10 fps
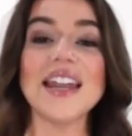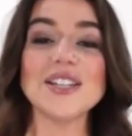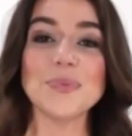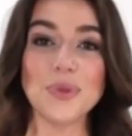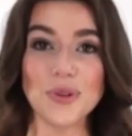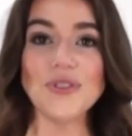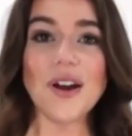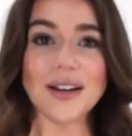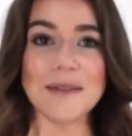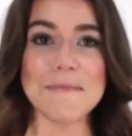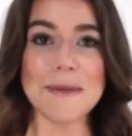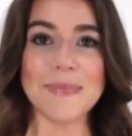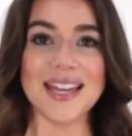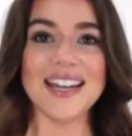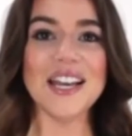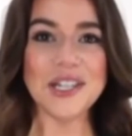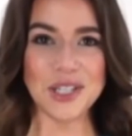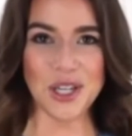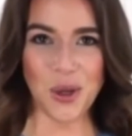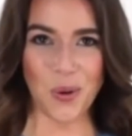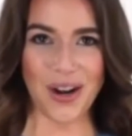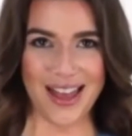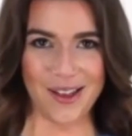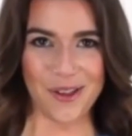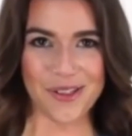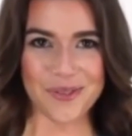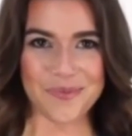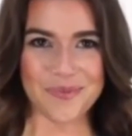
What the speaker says: Too many people give up when they find out there